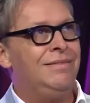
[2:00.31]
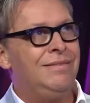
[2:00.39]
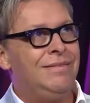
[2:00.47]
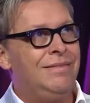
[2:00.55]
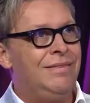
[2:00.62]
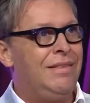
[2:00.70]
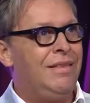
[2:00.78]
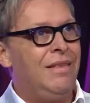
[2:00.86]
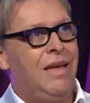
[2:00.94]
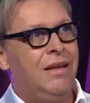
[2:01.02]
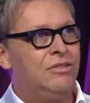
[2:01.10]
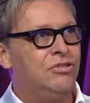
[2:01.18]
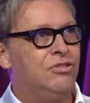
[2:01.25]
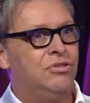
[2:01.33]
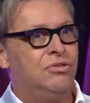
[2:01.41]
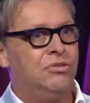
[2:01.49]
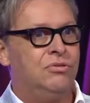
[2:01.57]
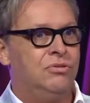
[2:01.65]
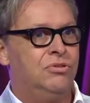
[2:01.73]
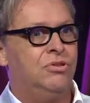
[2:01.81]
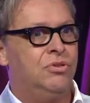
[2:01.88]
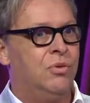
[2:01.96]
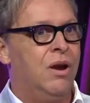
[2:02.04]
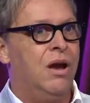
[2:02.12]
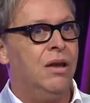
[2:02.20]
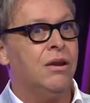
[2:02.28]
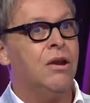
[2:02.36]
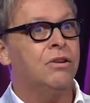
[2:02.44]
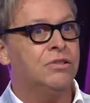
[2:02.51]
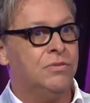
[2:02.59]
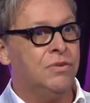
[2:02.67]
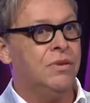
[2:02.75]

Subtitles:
let's try an arts